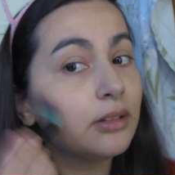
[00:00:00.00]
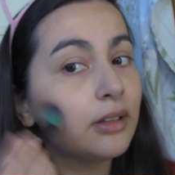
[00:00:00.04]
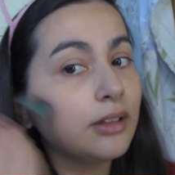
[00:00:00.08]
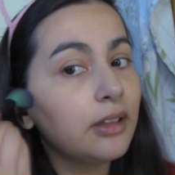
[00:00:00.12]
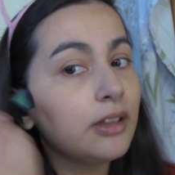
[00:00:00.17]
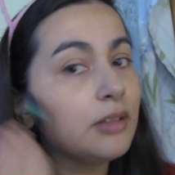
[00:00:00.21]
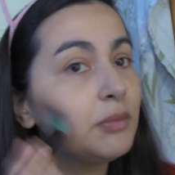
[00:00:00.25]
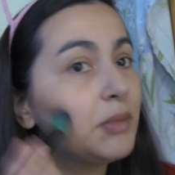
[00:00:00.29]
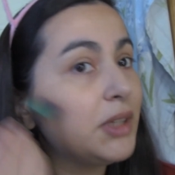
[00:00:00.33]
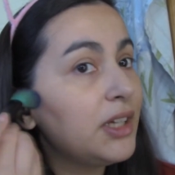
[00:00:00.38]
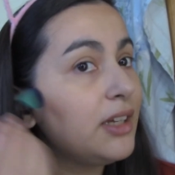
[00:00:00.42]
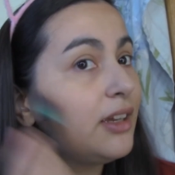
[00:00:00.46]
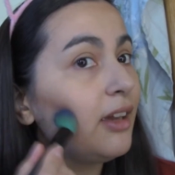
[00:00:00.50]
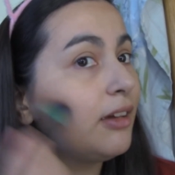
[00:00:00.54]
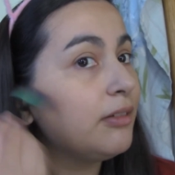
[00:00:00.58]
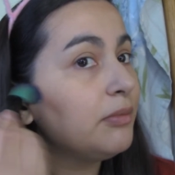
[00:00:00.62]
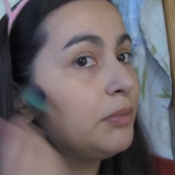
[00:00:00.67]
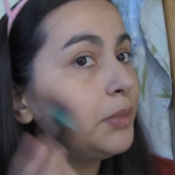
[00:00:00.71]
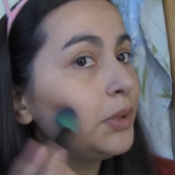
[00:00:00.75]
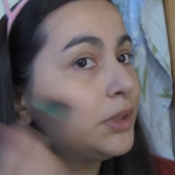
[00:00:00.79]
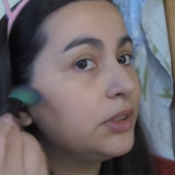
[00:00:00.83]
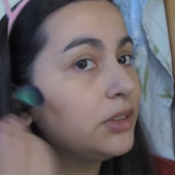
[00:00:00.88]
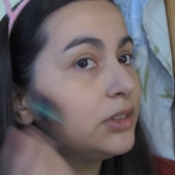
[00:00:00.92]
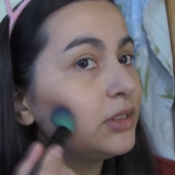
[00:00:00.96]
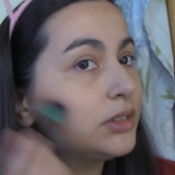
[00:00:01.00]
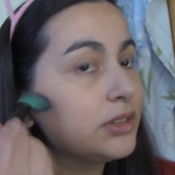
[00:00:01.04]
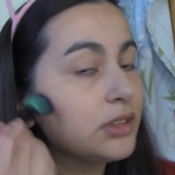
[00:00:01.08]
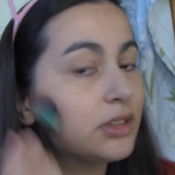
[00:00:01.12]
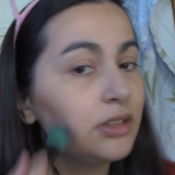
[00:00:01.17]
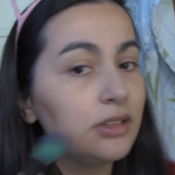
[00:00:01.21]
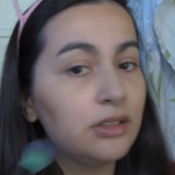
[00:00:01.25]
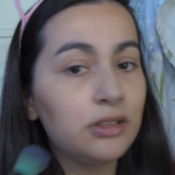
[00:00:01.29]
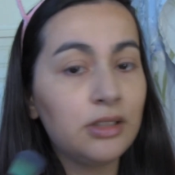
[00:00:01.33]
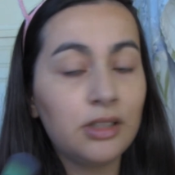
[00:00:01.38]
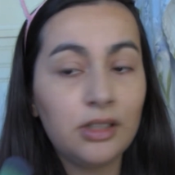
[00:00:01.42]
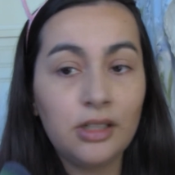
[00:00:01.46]
I may have put
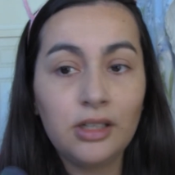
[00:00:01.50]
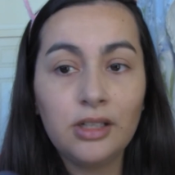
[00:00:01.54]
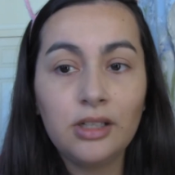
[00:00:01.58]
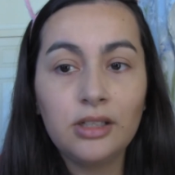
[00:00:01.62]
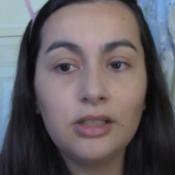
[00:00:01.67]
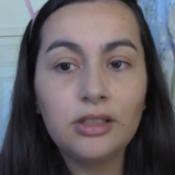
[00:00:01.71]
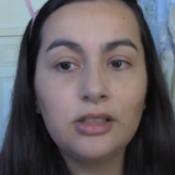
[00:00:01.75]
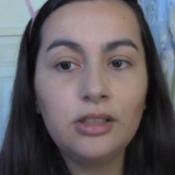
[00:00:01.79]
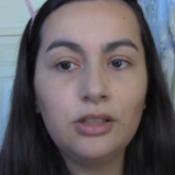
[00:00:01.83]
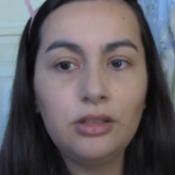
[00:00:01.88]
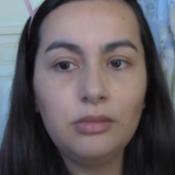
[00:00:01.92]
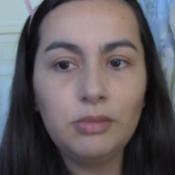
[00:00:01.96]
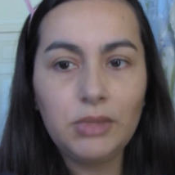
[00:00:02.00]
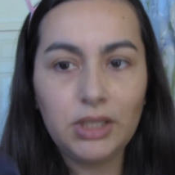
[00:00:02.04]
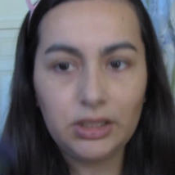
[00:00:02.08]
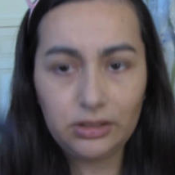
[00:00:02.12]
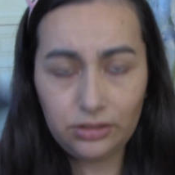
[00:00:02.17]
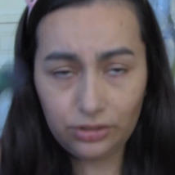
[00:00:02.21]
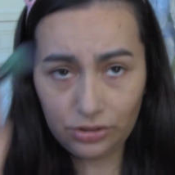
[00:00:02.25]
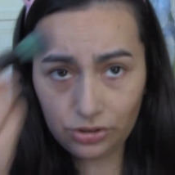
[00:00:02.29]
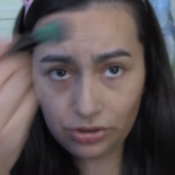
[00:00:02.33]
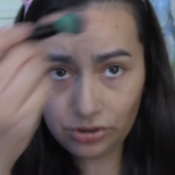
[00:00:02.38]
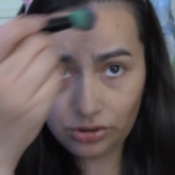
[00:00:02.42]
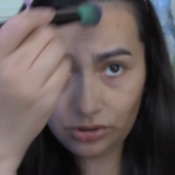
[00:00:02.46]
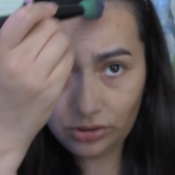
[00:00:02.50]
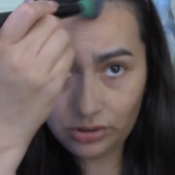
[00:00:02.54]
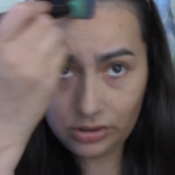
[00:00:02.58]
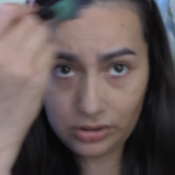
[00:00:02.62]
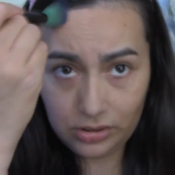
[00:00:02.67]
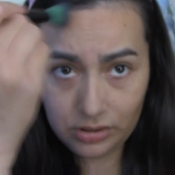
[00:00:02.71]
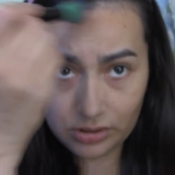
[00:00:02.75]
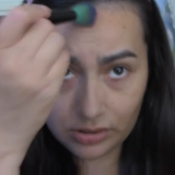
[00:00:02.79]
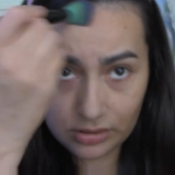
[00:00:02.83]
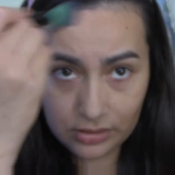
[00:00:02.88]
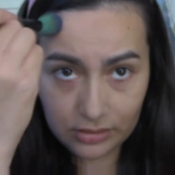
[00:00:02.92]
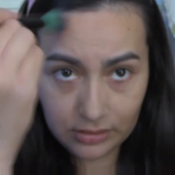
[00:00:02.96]
too
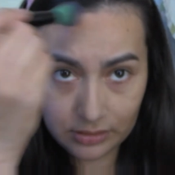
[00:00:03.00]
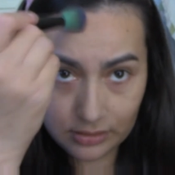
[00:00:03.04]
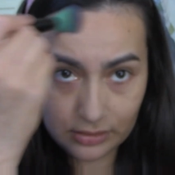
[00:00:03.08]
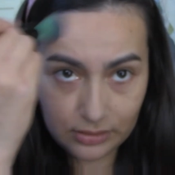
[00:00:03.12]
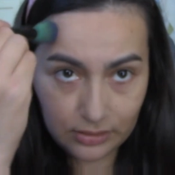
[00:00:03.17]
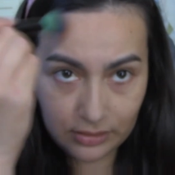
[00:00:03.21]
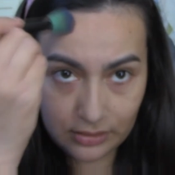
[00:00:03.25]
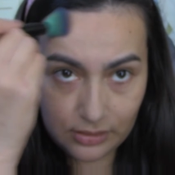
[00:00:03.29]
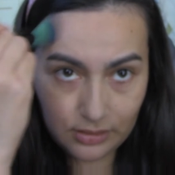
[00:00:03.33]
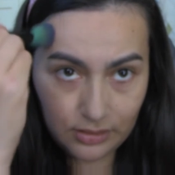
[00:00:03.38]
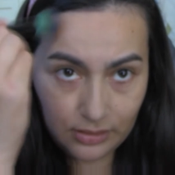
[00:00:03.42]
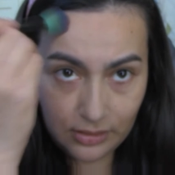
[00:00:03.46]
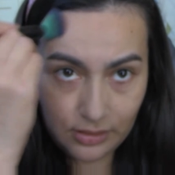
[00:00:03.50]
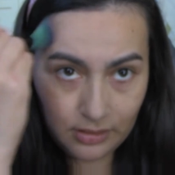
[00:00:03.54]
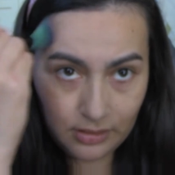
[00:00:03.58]
much on